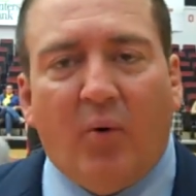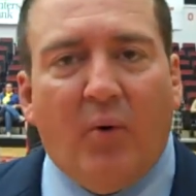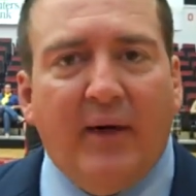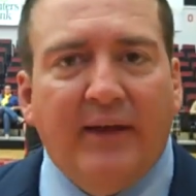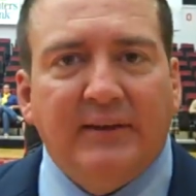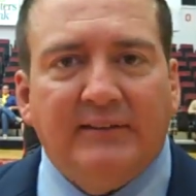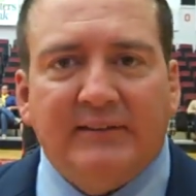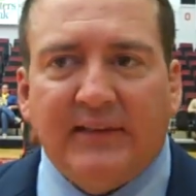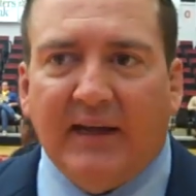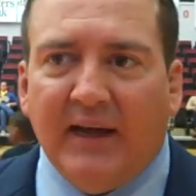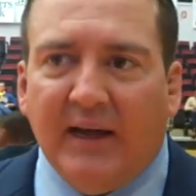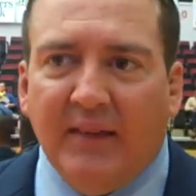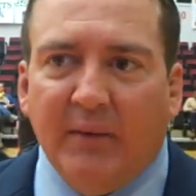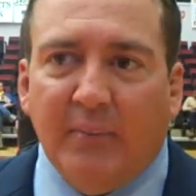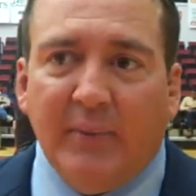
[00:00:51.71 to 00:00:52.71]
points,
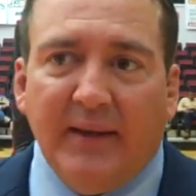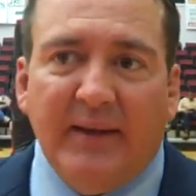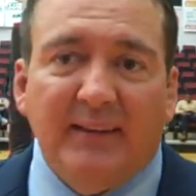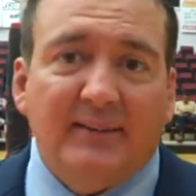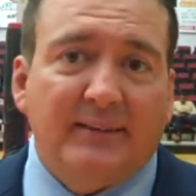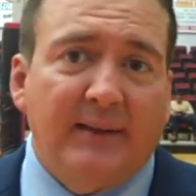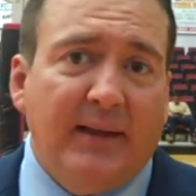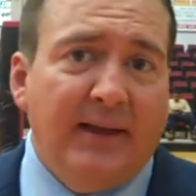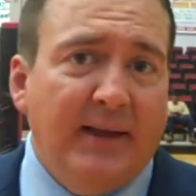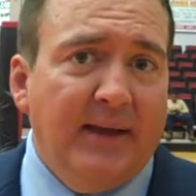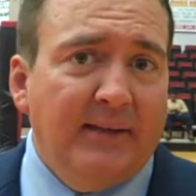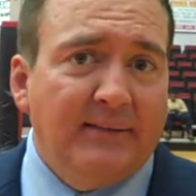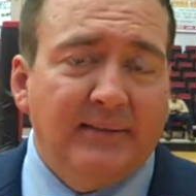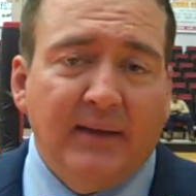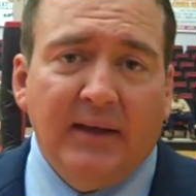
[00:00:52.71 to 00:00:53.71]
the biggest thing
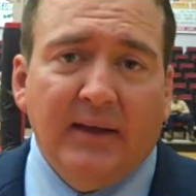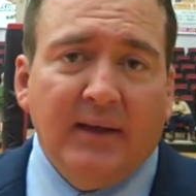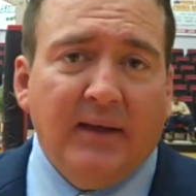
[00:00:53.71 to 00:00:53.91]
is